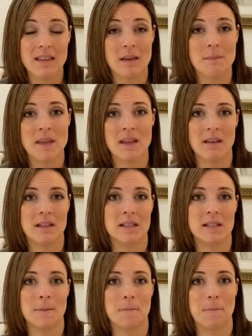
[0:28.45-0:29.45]
that make
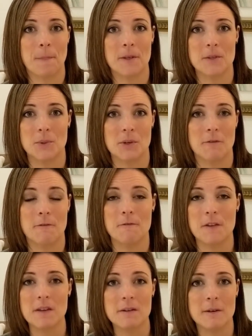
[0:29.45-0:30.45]
us sort of
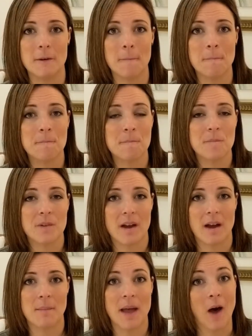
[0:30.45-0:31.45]
feel
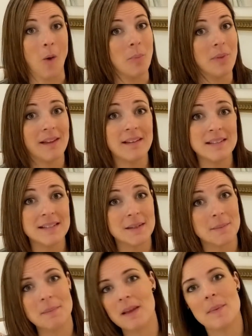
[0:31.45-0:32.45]
helpless,
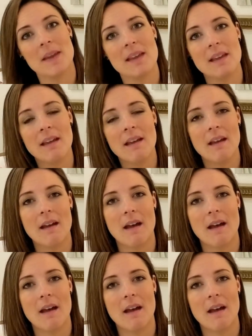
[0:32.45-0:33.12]
maybe